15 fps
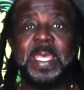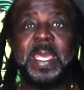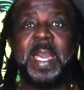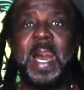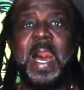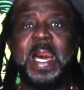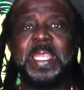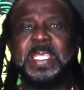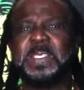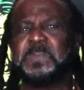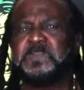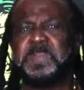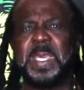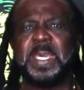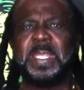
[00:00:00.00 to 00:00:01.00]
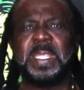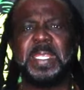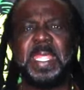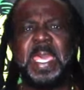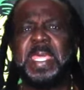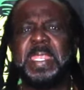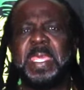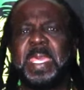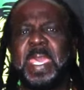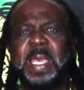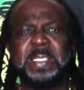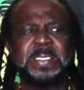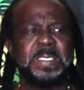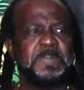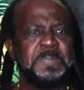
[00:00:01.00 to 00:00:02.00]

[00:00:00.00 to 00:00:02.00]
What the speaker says: God is bigger than any cancer,